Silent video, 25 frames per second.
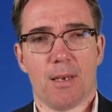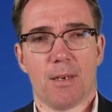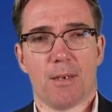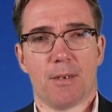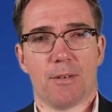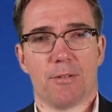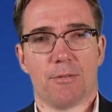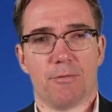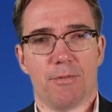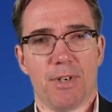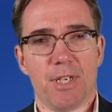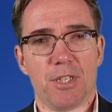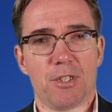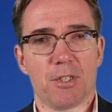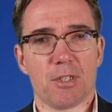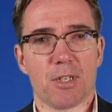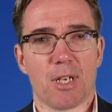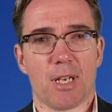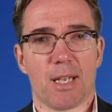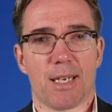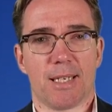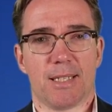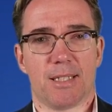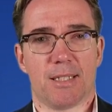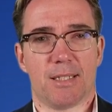
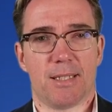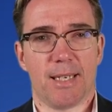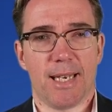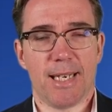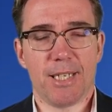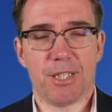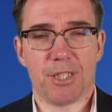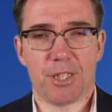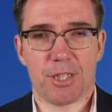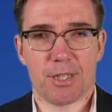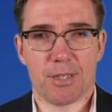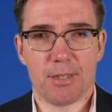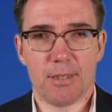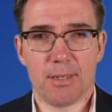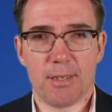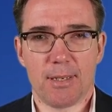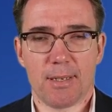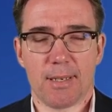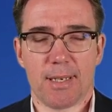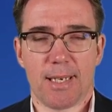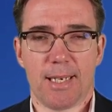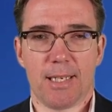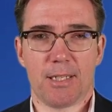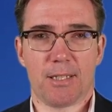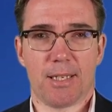Regionalisation
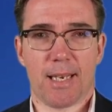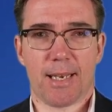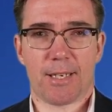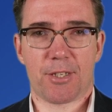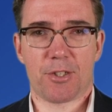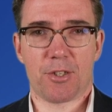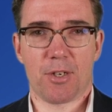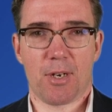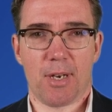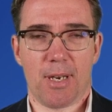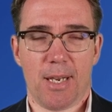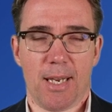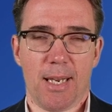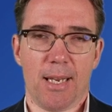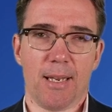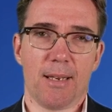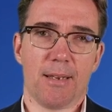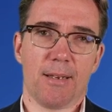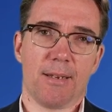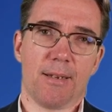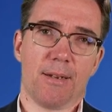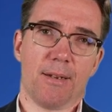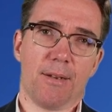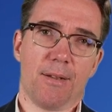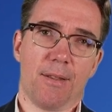is actually
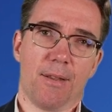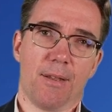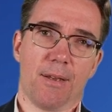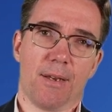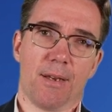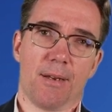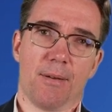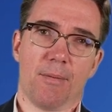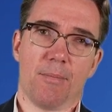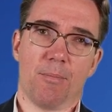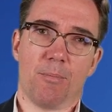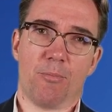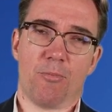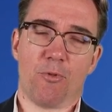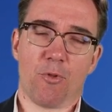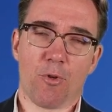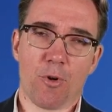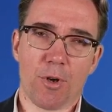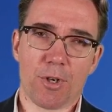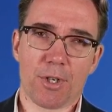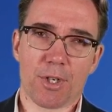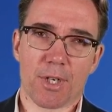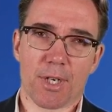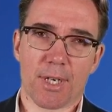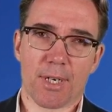the
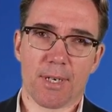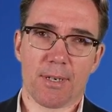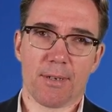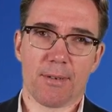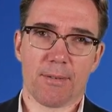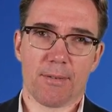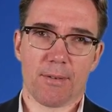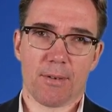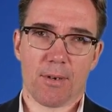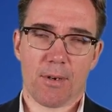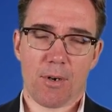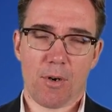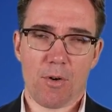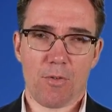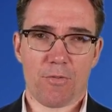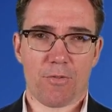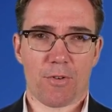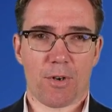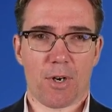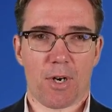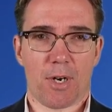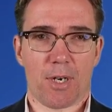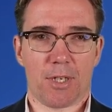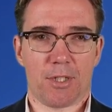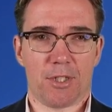broader
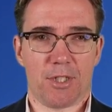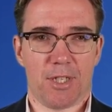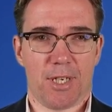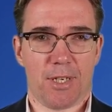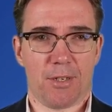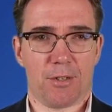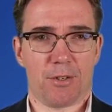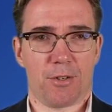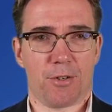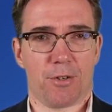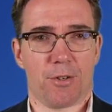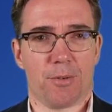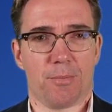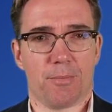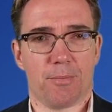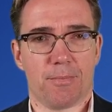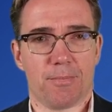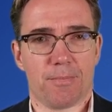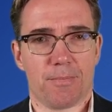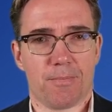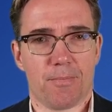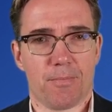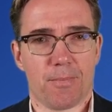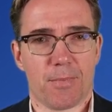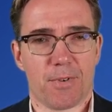overarching term,
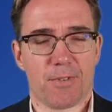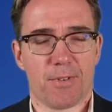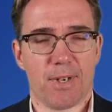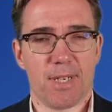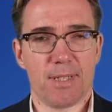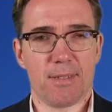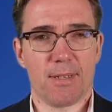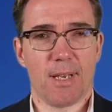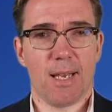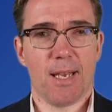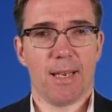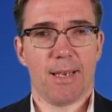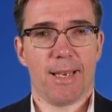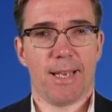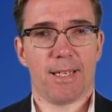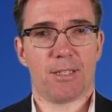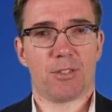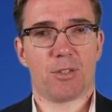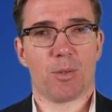right? It's the